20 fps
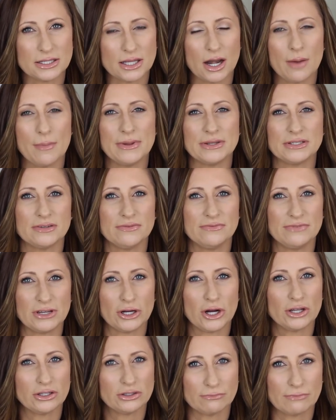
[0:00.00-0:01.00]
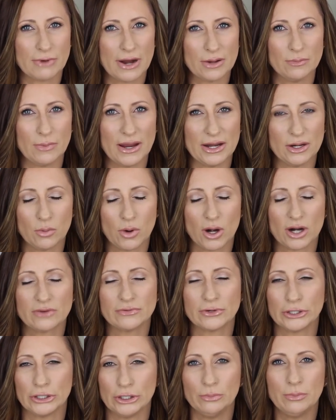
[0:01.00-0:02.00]
a little bit to figure out the right way to work
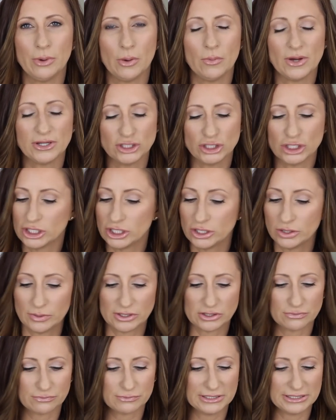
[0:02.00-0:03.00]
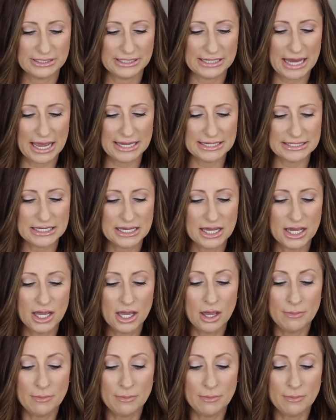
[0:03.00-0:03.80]
for you, but once you do, it's really nice.